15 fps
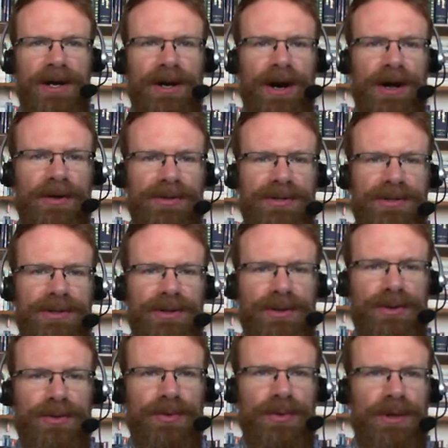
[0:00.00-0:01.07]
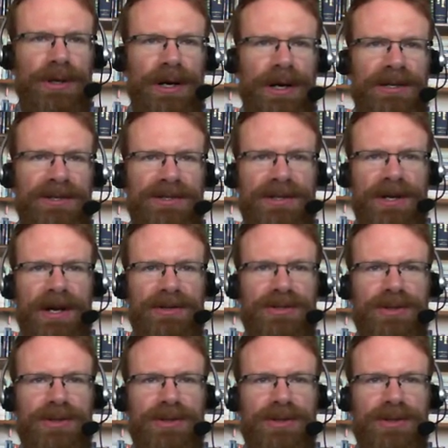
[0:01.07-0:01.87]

calls to uh, his son.